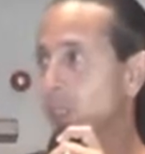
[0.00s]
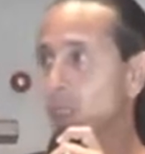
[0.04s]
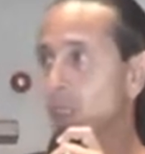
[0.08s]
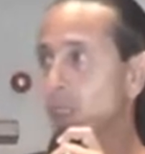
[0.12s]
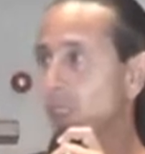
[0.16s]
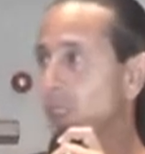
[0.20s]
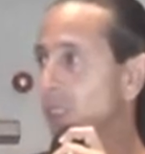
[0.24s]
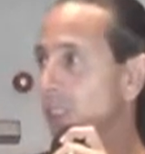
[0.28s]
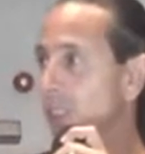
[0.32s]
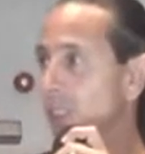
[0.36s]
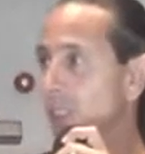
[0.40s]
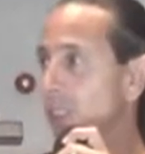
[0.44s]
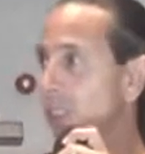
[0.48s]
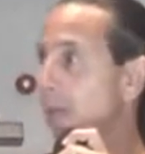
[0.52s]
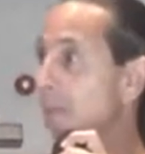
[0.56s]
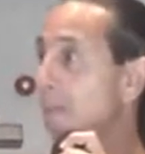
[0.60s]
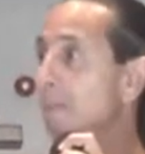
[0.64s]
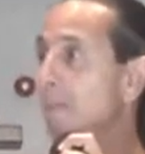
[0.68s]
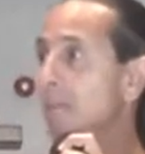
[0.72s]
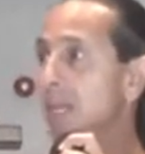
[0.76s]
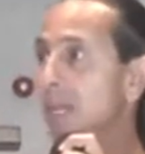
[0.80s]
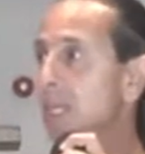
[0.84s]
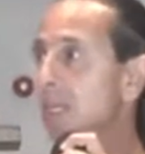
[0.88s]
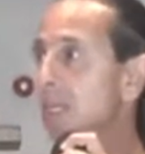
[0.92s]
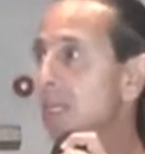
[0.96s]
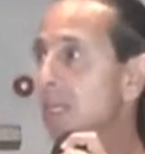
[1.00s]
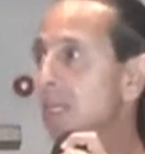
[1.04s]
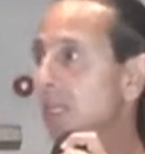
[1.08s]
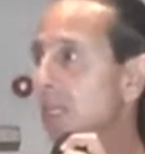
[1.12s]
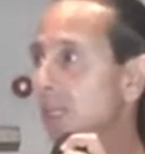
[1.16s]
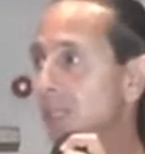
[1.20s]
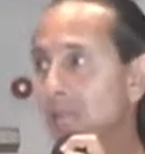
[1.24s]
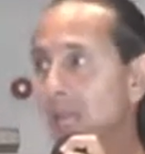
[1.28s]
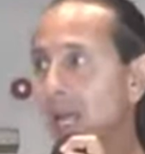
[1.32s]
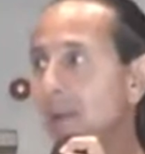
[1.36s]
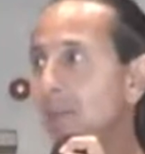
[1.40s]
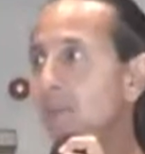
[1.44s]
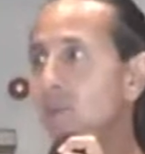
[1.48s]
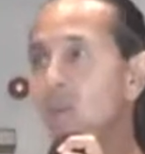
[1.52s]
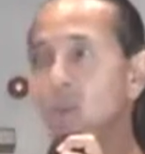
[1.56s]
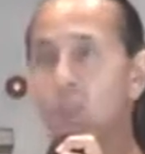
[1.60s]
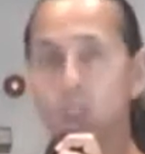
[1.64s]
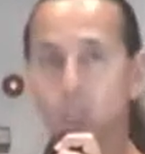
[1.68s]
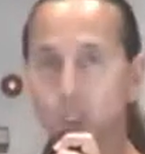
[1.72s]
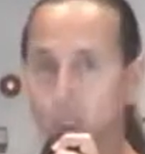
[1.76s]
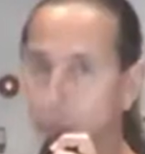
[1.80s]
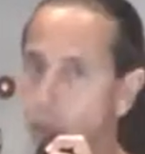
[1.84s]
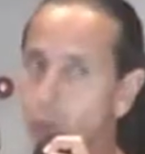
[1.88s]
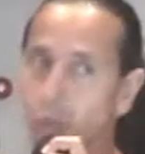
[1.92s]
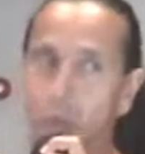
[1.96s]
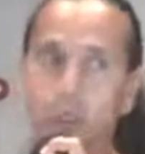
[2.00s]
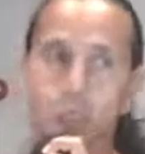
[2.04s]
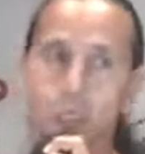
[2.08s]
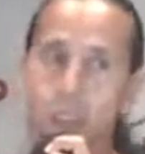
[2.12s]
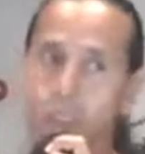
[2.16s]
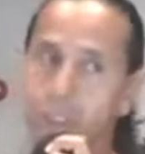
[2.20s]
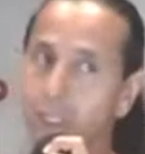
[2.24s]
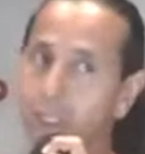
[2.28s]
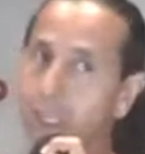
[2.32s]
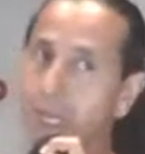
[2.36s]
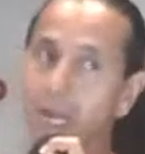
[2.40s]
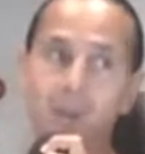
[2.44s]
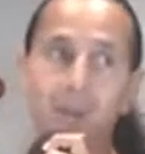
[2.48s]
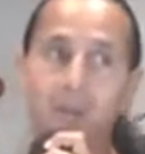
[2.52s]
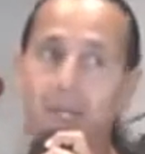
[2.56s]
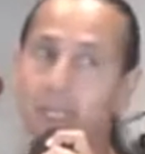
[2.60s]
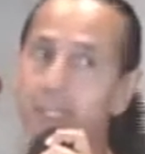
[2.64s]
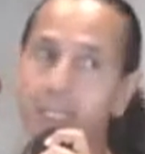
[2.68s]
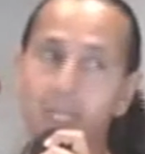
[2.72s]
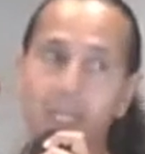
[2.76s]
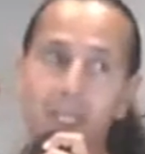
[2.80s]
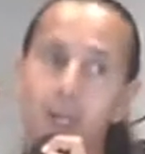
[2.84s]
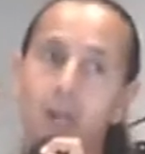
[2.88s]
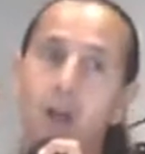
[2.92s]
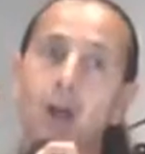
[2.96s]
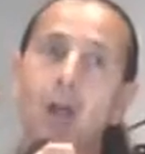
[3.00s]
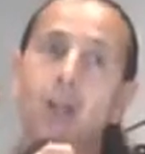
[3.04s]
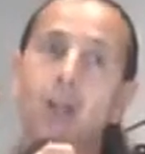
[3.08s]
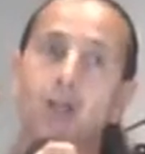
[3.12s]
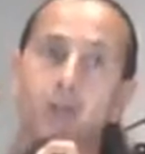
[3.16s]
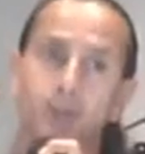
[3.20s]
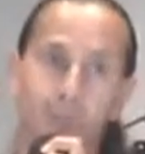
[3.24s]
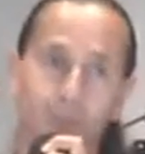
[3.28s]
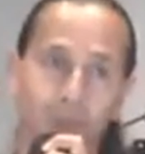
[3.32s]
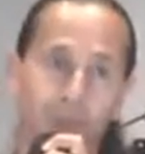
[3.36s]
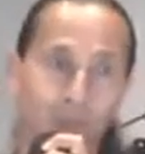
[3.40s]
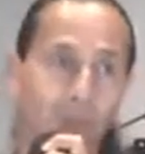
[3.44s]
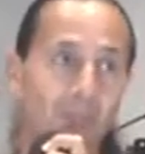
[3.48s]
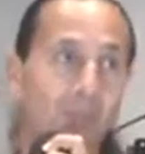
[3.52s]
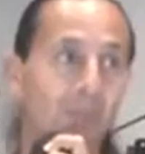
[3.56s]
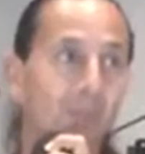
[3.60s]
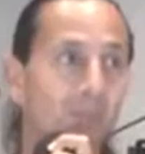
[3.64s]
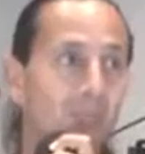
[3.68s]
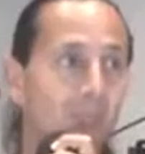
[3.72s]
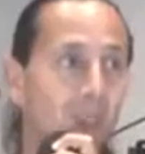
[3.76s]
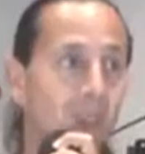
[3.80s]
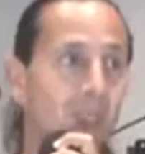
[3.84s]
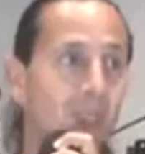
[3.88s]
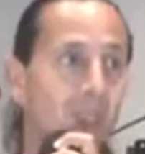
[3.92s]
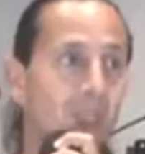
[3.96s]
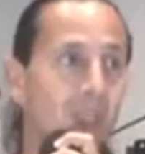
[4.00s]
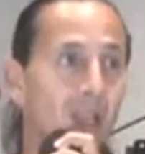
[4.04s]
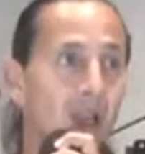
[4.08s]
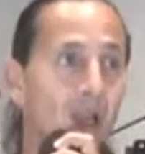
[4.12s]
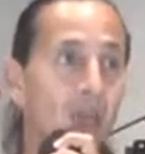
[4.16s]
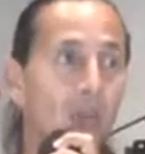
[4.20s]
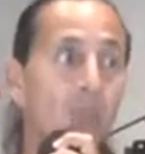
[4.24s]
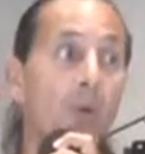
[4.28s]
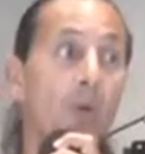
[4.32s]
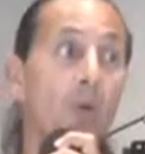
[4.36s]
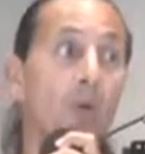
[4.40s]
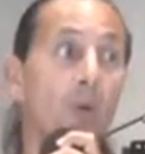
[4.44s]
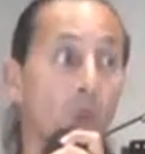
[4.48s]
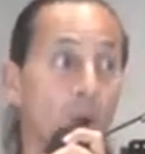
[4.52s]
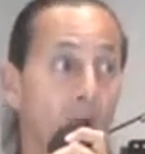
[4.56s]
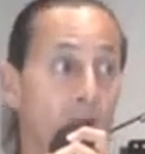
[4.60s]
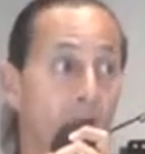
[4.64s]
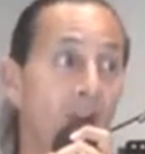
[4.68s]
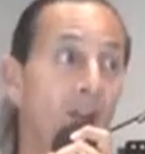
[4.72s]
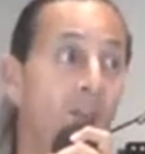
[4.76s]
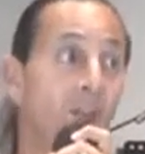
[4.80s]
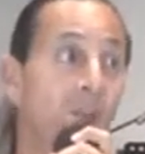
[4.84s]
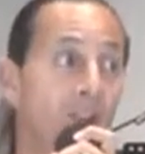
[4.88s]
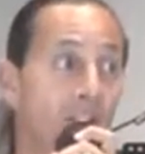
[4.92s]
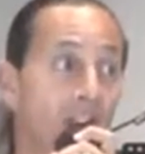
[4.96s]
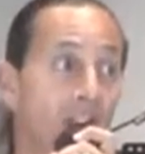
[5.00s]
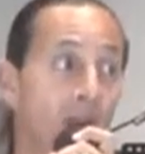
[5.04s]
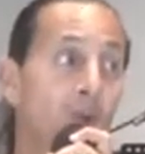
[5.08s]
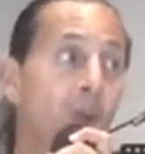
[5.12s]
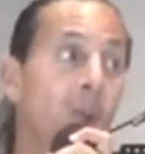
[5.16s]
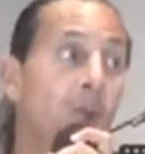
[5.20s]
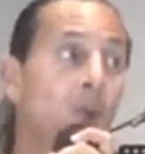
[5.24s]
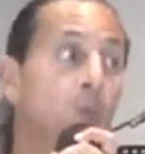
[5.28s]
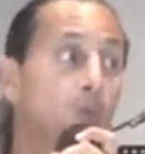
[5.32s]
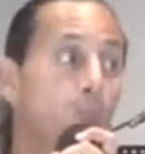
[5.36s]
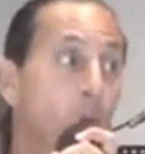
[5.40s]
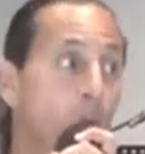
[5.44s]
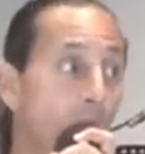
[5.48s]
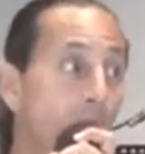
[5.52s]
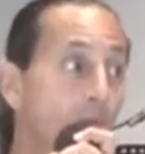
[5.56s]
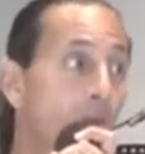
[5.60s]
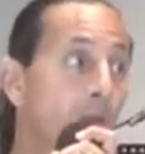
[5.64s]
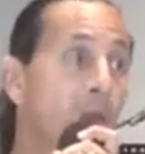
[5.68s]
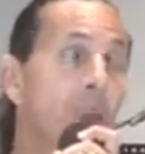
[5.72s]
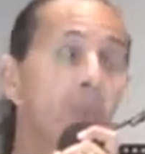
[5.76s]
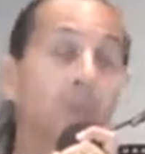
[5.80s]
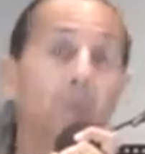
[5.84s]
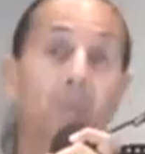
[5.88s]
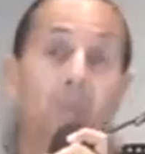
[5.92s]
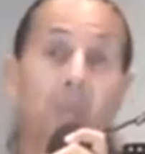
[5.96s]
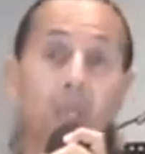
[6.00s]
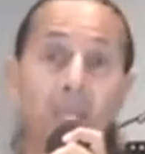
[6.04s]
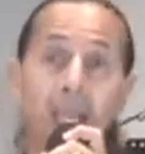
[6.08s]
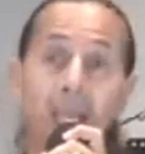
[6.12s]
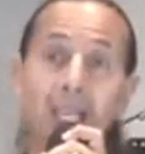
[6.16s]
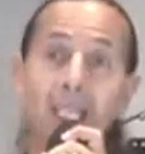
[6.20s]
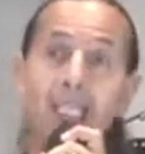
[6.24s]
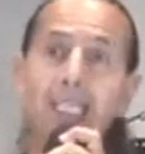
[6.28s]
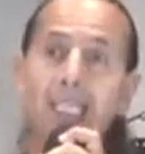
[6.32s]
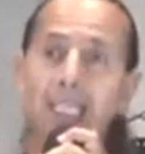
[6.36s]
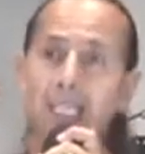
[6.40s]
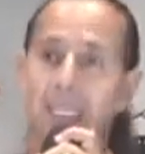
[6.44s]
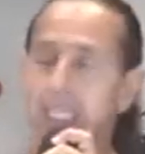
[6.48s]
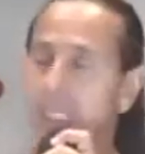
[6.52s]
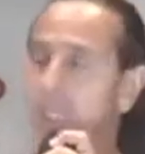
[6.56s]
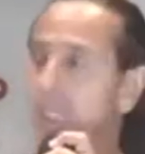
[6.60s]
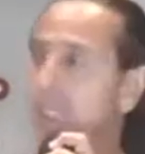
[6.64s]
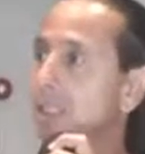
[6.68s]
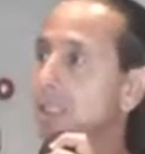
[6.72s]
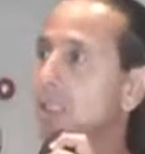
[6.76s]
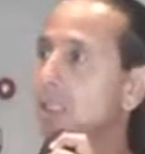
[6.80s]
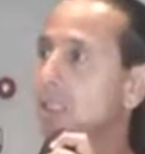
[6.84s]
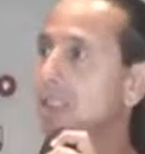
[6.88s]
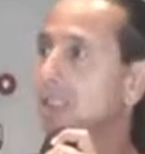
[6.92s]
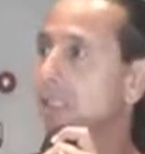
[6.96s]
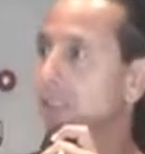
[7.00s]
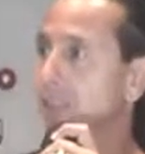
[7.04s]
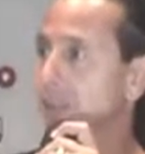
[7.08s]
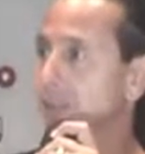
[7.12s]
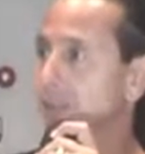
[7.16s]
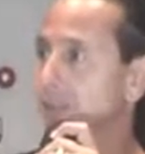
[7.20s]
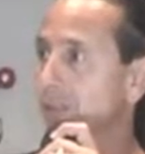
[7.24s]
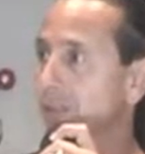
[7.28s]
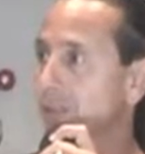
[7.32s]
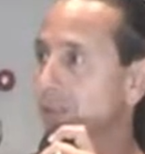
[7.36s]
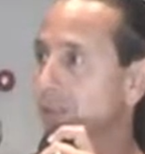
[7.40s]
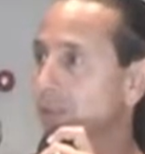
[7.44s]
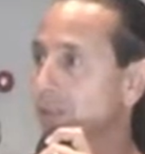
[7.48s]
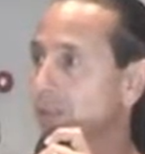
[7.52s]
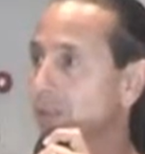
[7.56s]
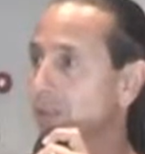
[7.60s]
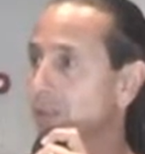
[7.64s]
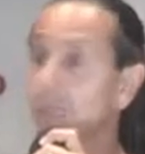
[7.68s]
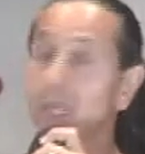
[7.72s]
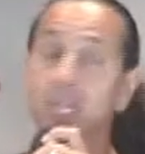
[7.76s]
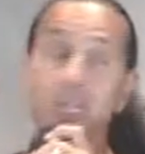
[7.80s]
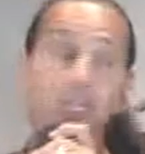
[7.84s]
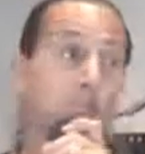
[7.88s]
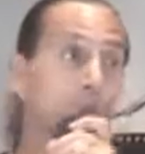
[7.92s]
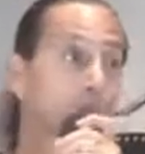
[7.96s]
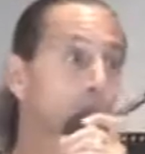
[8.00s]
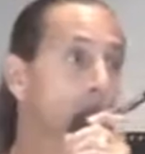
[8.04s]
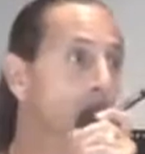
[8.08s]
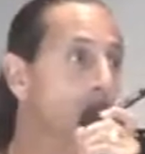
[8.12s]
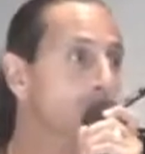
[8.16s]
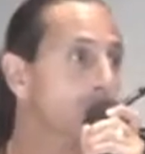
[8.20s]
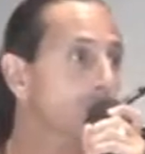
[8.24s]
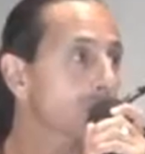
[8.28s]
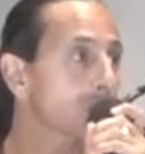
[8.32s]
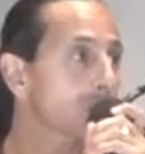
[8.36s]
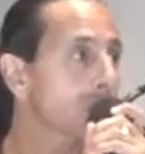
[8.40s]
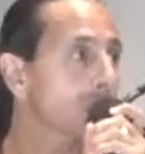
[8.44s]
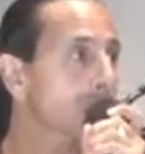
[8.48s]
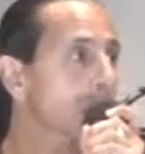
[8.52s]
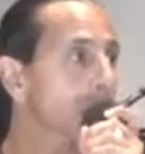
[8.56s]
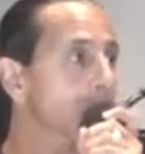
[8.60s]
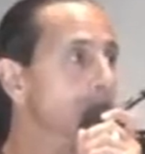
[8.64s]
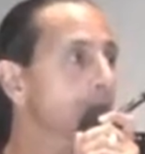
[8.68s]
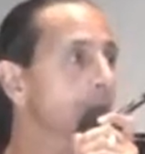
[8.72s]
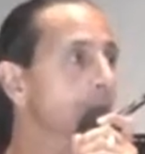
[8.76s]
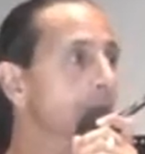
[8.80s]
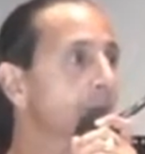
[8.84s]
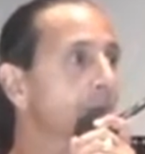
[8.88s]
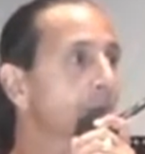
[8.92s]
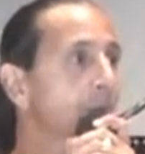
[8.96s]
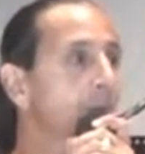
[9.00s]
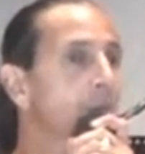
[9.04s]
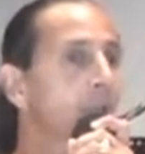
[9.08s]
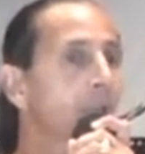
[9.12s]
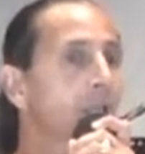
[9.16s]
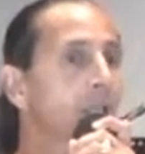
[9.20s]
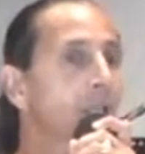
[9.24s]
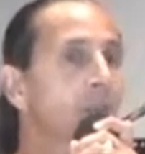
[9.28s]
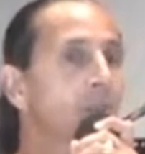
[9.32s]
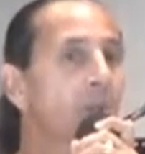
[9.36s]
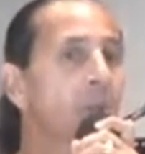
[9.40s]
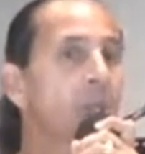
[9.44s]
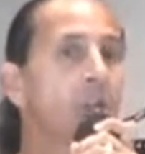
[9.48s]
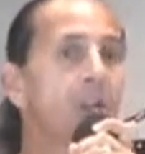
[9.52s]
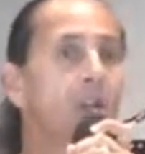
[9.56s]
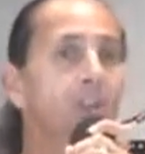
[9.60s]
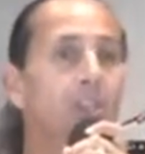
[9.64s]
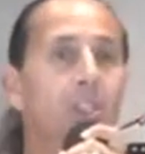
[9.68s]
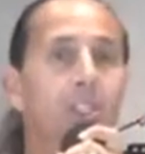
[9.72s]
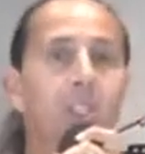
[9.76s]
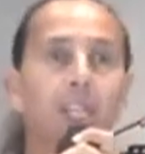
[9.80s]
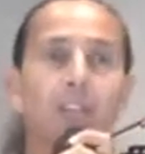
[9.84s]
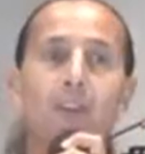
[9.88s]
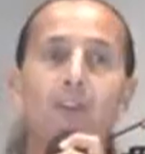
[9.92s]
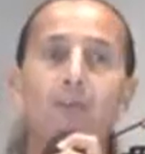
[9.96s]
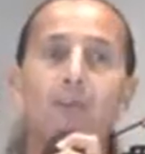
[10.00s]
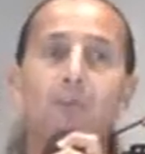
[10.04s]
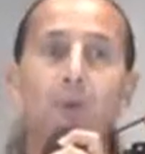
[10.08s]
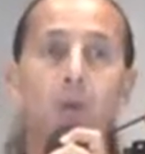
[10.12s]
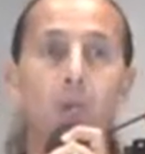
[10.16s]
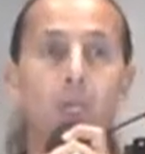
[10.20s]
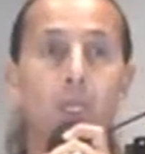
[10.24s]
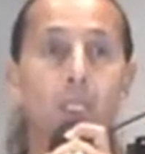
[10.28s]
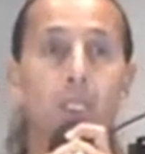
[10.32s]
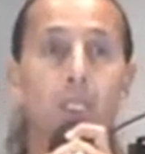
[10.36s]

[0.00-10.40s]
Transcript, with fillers: You're going to see big conglomerate churches, and I'm not saying all of them, but where very wealthy places be exposed because they have